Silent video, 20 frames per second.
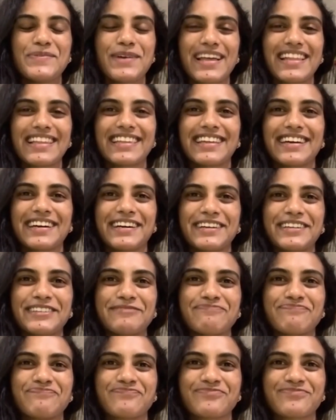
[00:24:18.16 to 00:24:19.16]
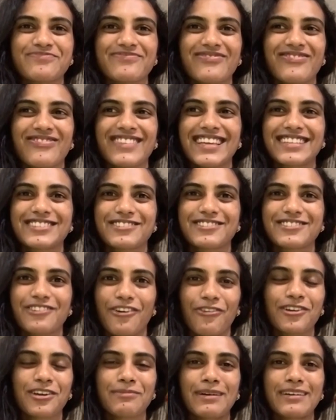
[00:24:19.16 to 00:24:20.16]
Well,
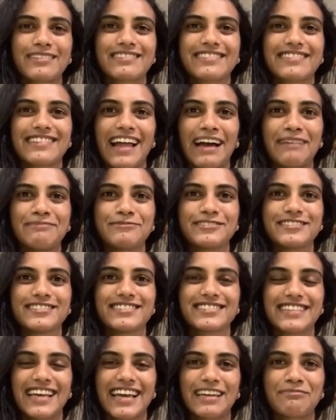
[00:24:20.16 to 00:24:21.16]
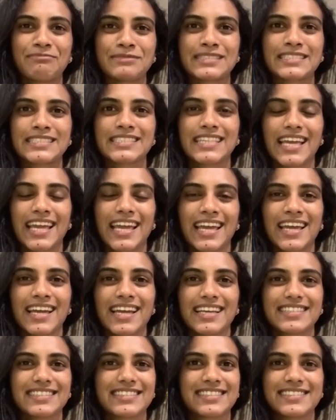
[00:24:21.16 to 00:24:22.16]
talking about glamorous, I must say
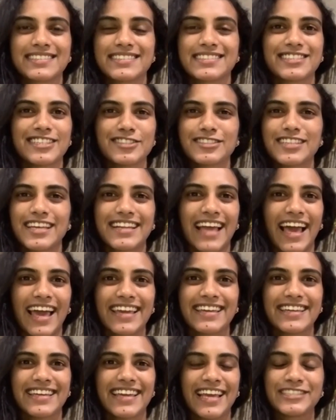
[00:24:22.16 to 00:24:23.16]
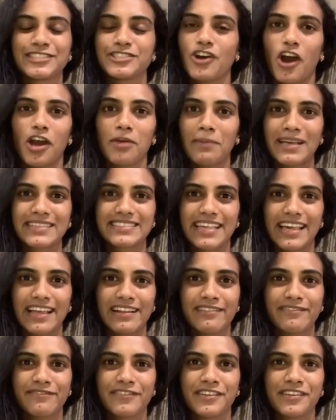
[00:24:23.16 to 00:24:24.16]
it's just that I enjoy
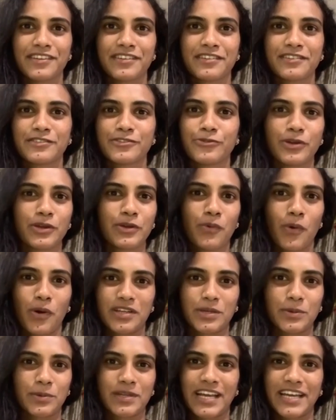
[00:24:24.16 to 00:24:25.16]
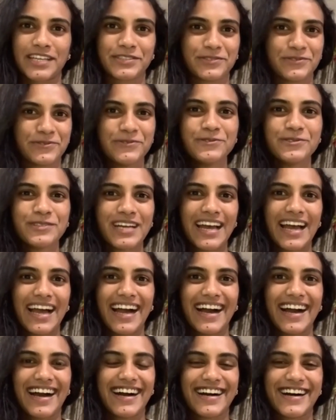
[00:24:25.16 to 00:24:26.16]
myself in doing whatever I do.
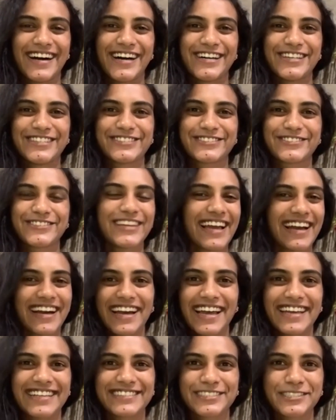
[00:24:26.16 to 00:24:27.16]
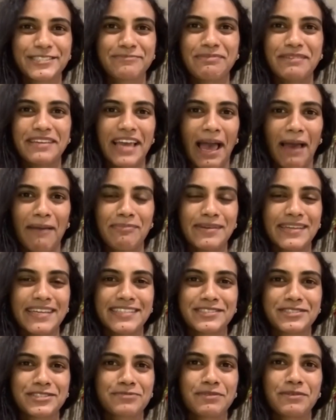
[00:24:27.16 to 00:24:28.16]
And just be
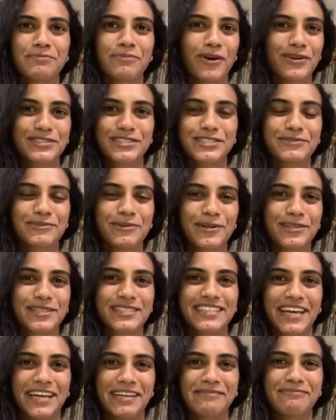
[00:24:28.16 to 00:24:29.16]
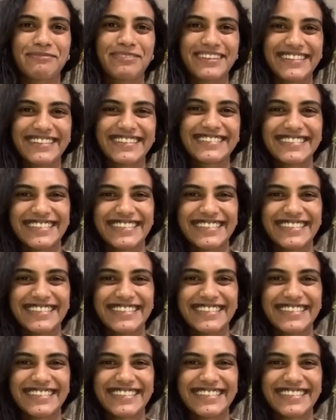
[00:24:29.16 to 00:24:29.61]
happy and just be positive all the time.